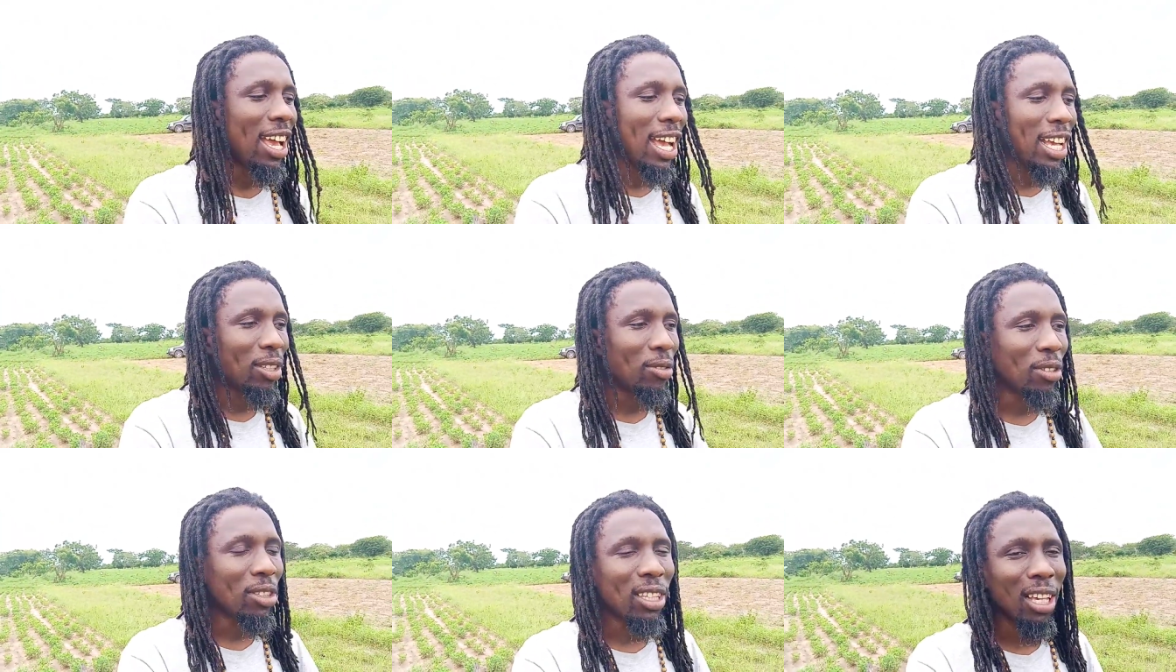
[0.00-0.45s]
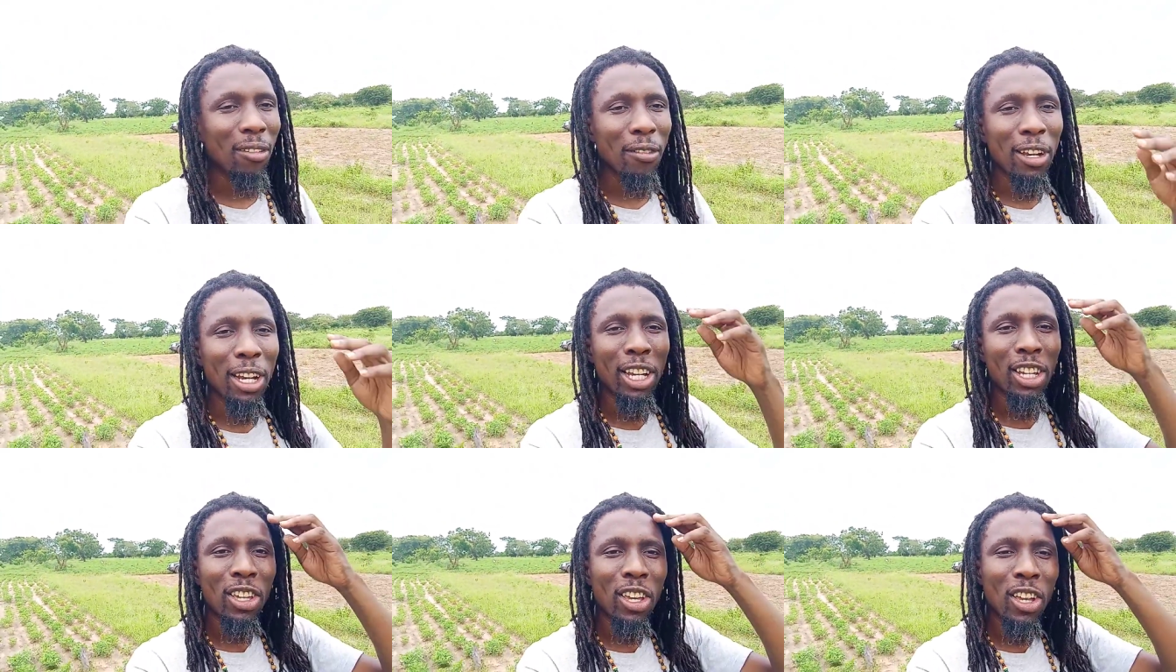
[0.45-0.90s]
As we say,
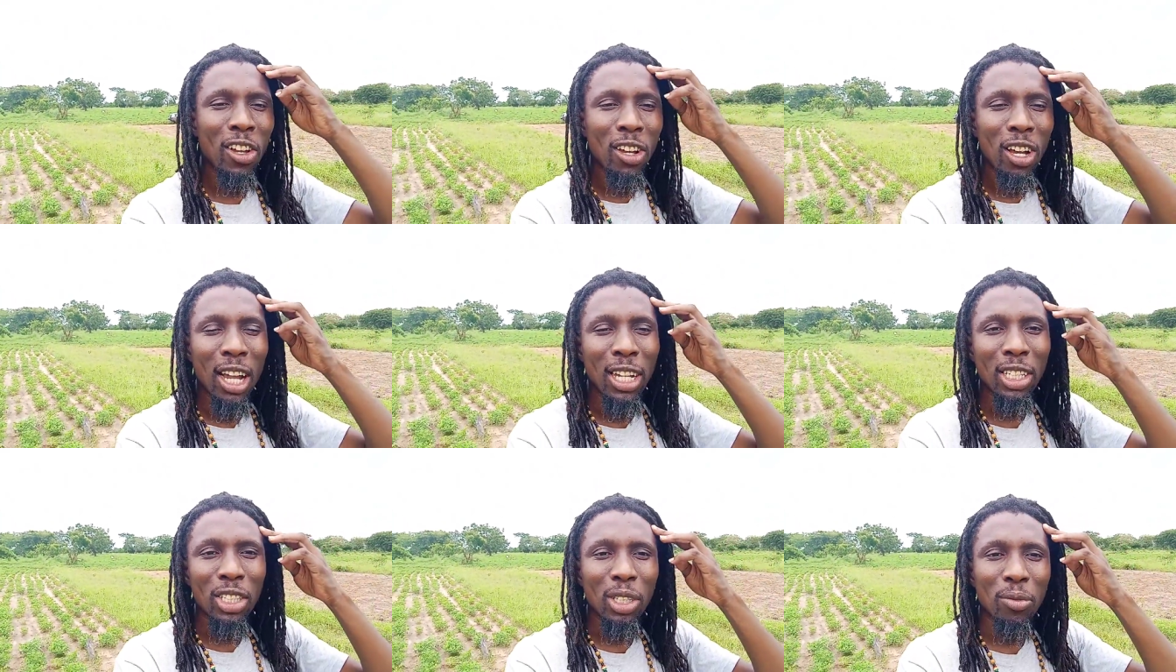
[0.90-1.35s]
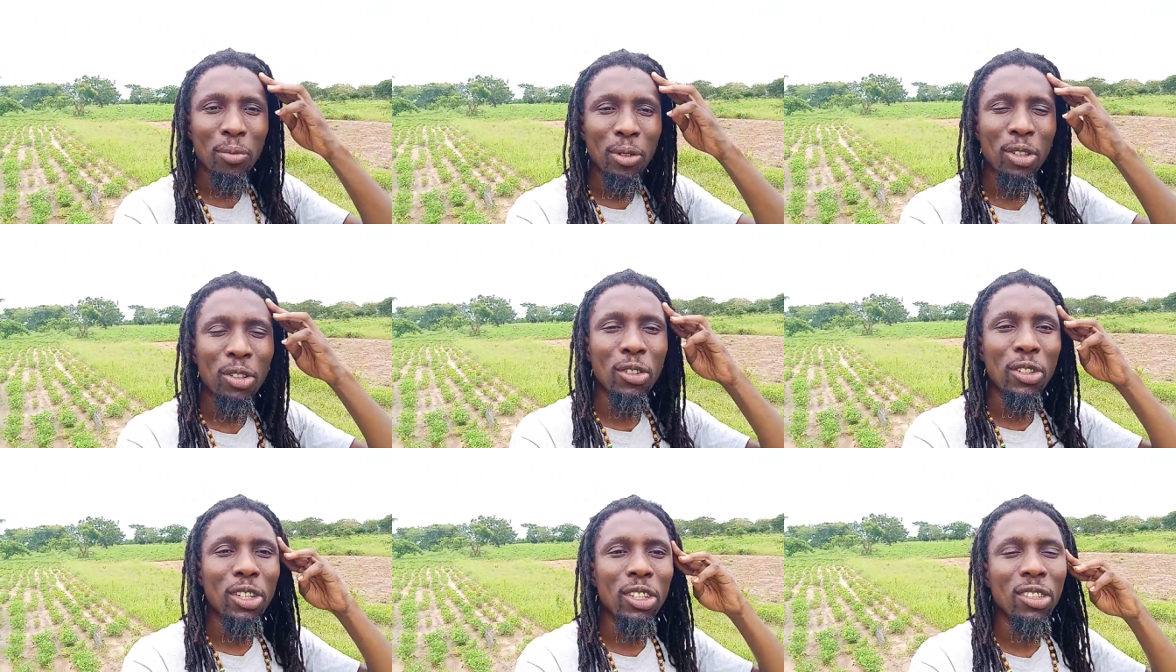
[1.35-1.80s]
we're young
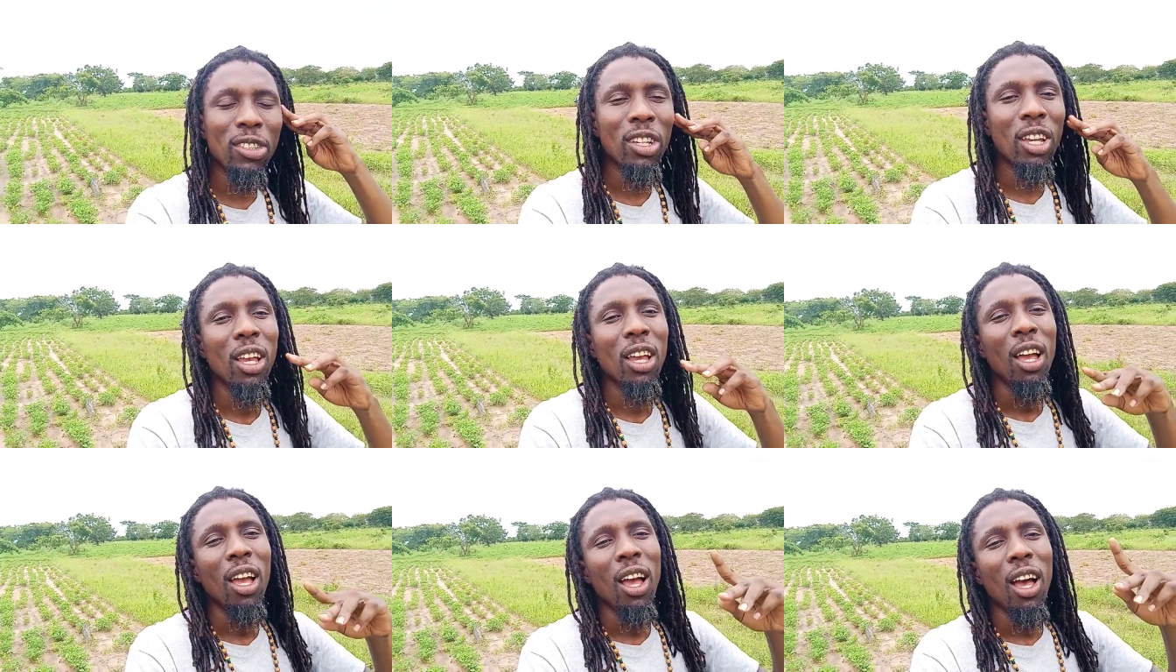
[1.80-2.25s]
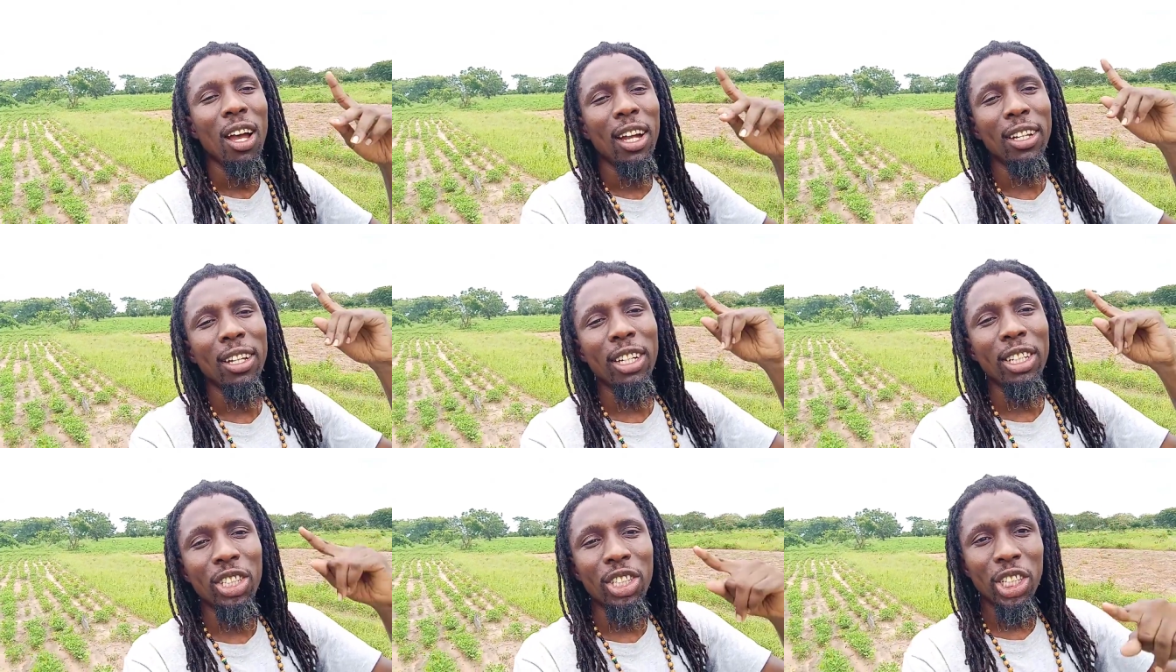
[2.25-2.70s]
entrepreneurs
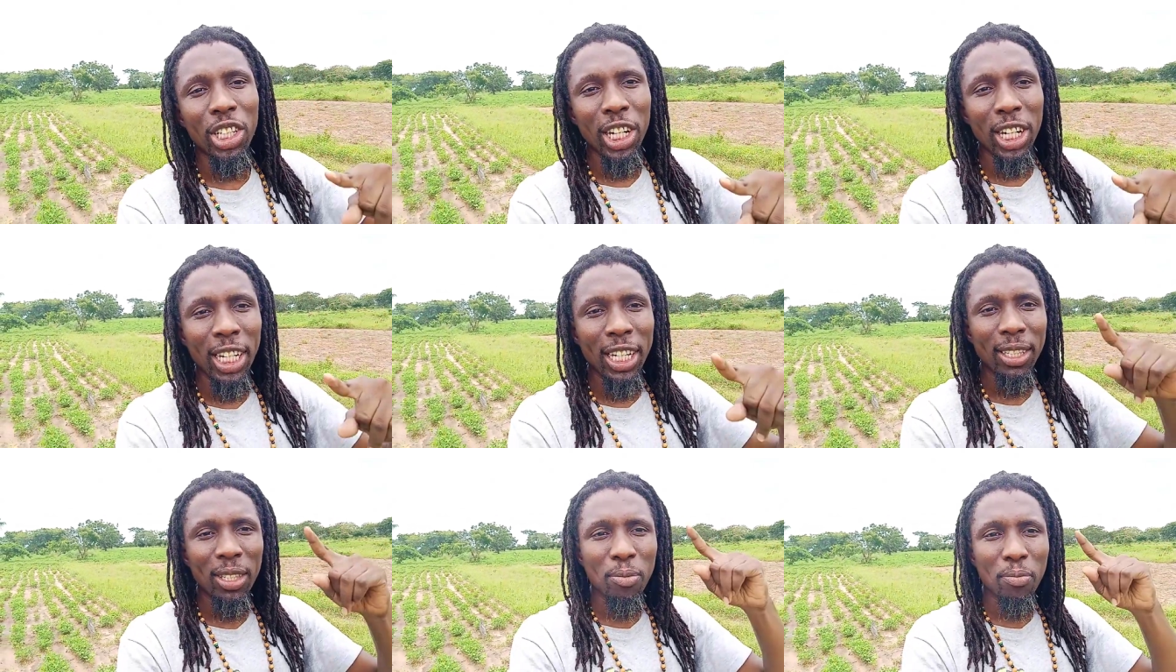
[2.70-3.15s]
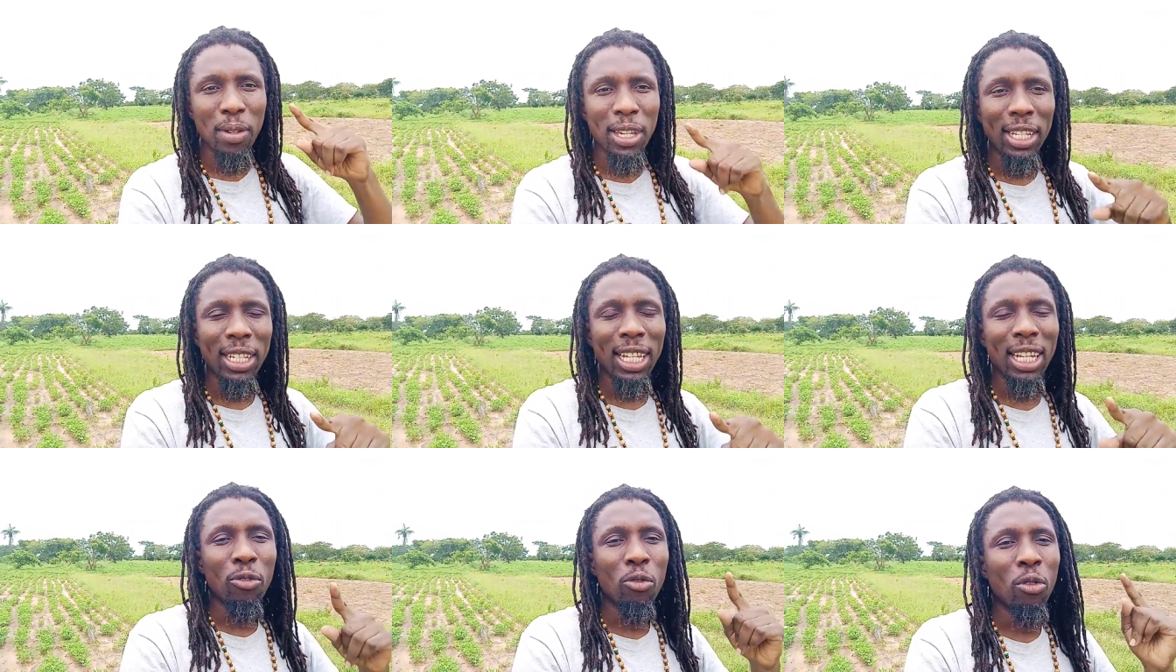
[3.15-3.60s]
on a journey to
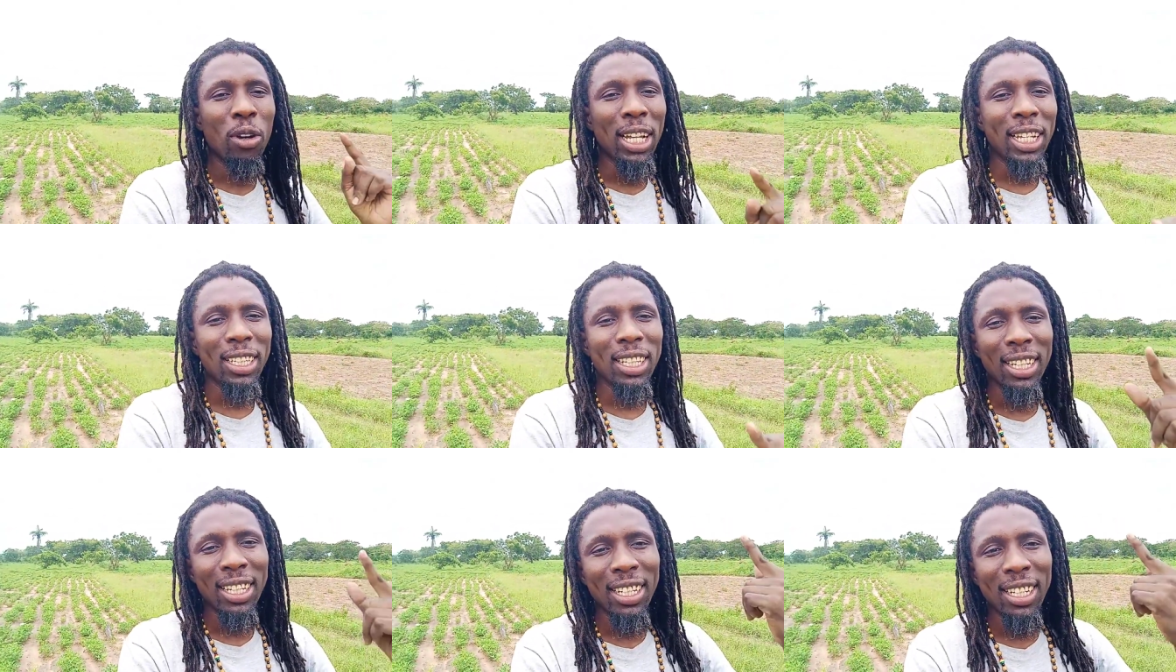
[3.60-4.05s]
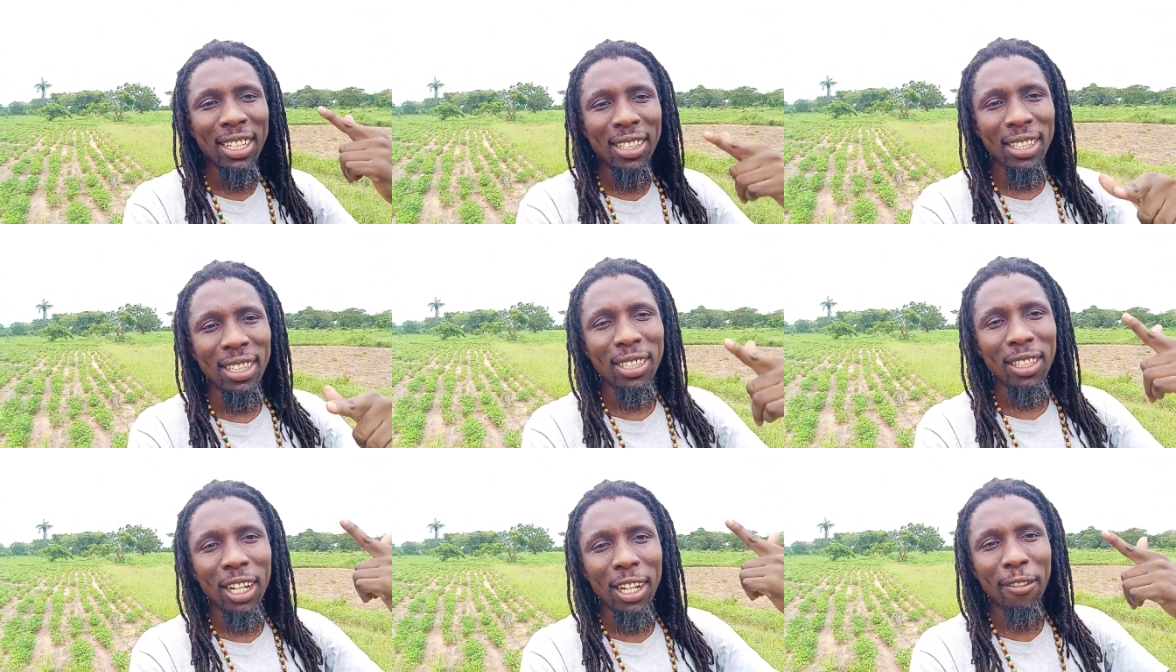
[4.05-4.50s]
building wealth, and
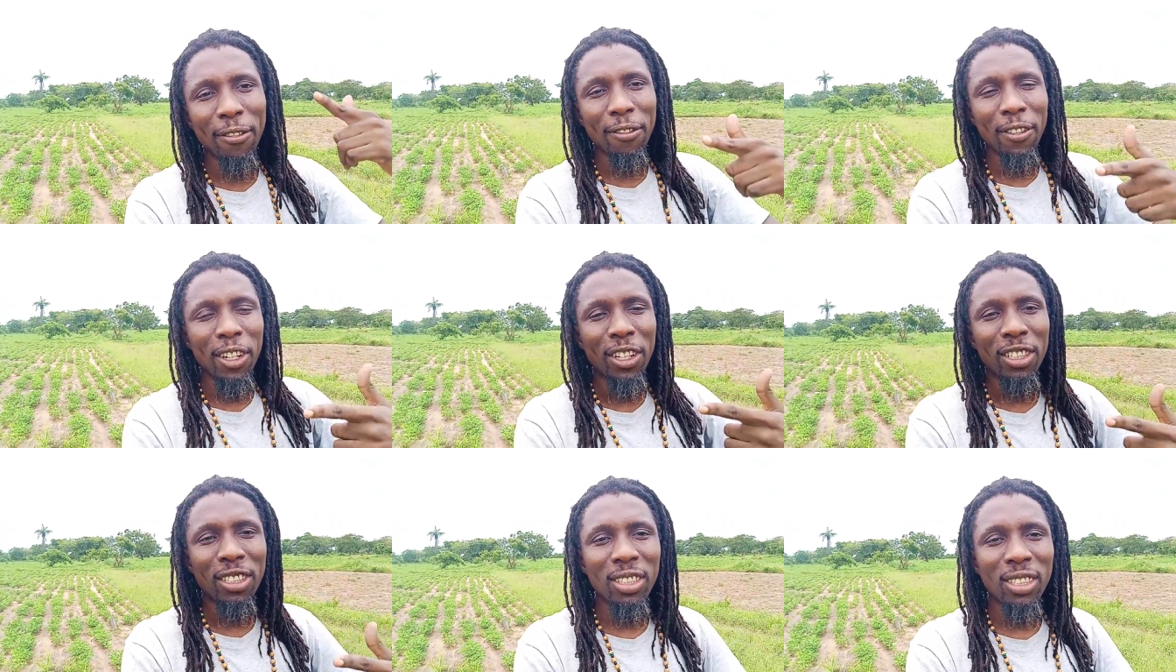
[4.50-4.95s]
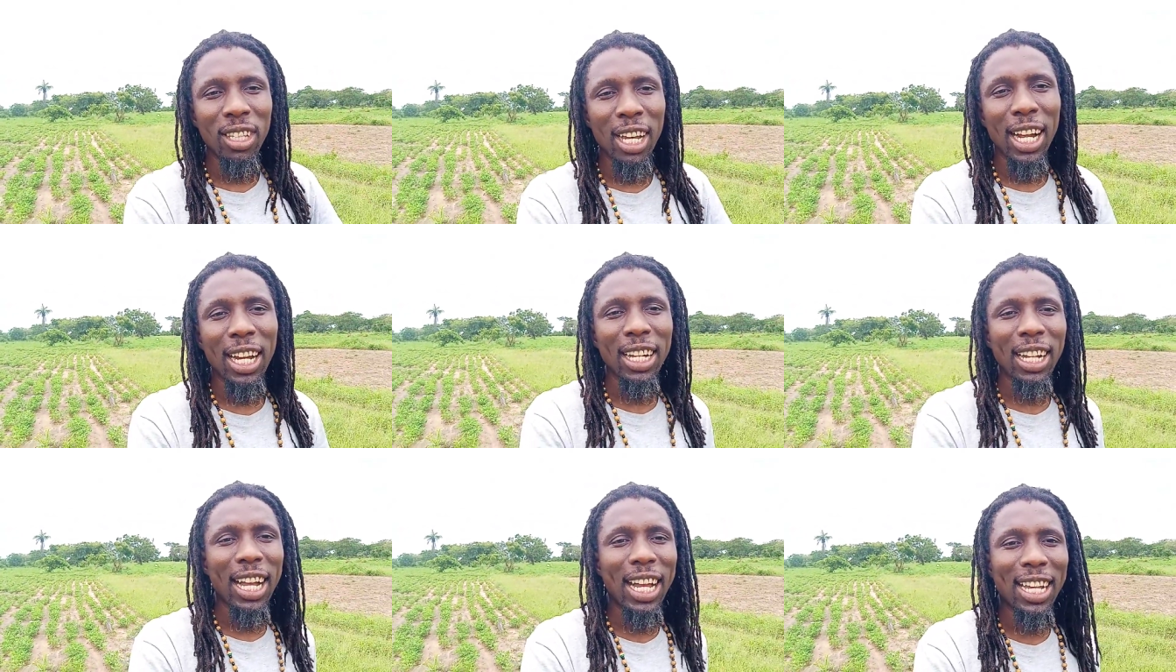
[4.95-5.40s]
this is our first
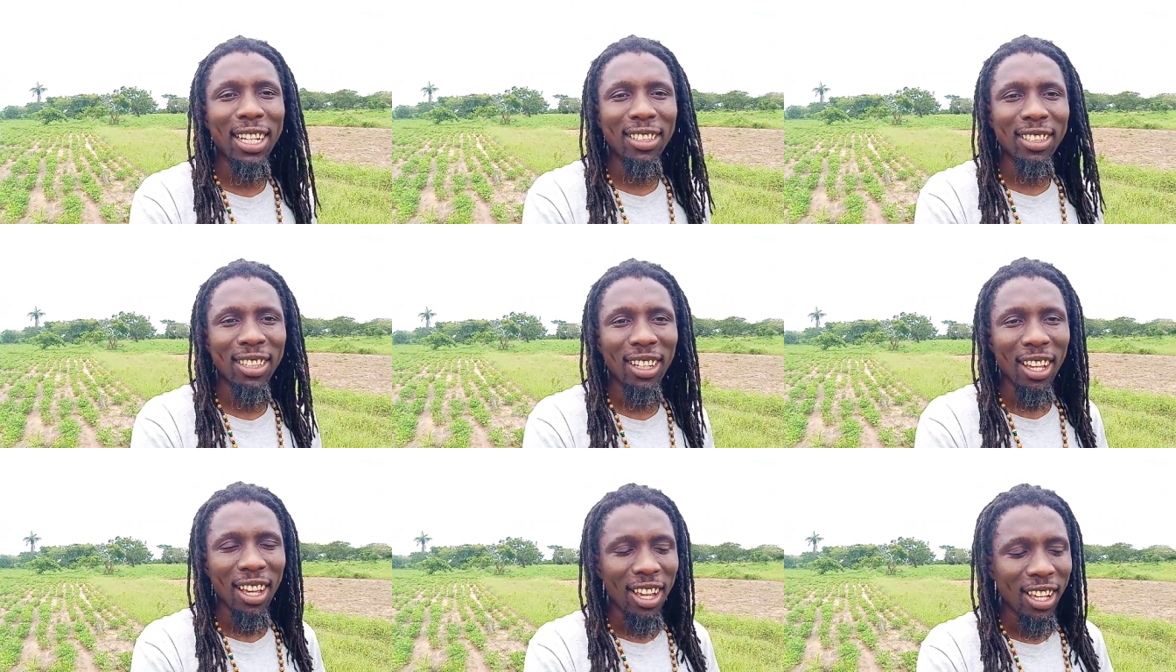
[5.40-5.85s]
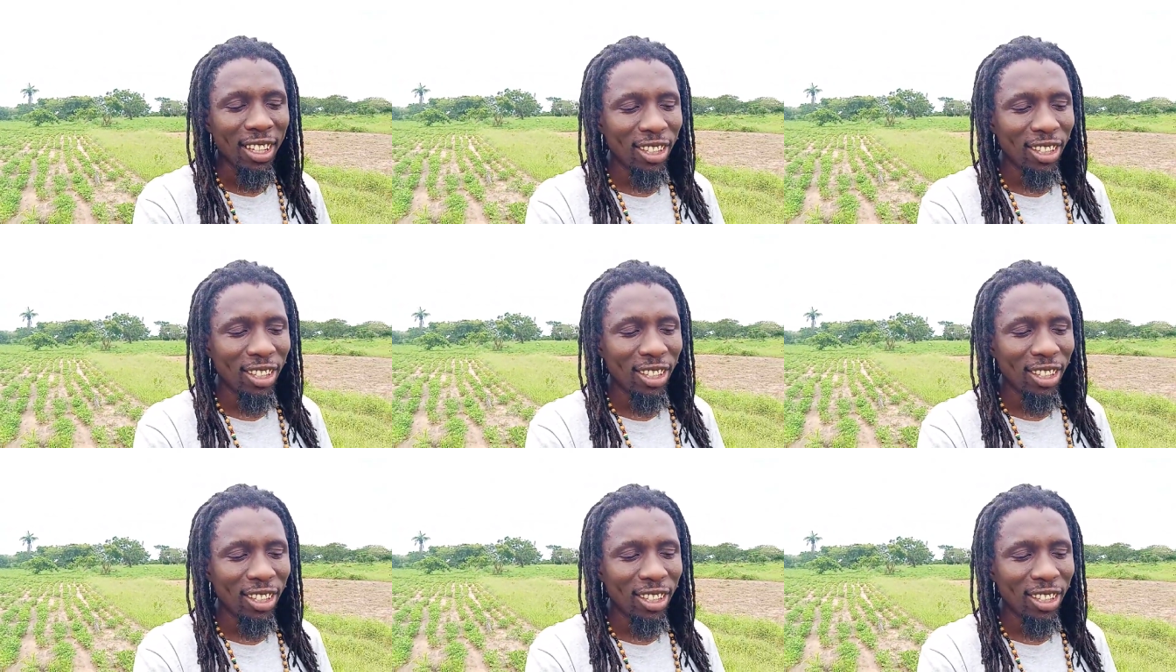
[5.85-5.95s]
start, guys.